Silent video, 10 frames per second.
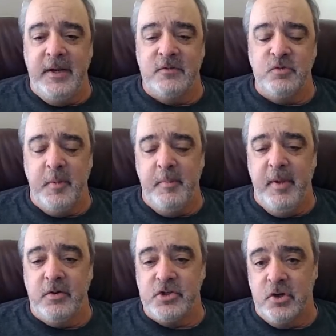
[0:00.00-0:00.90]
would be better
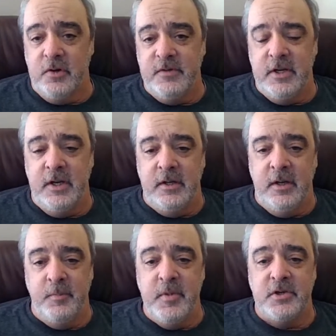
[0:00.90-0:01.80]
served in an
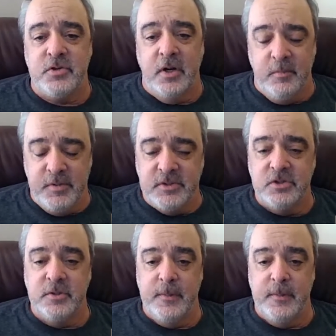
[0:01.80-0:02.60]
administrative position.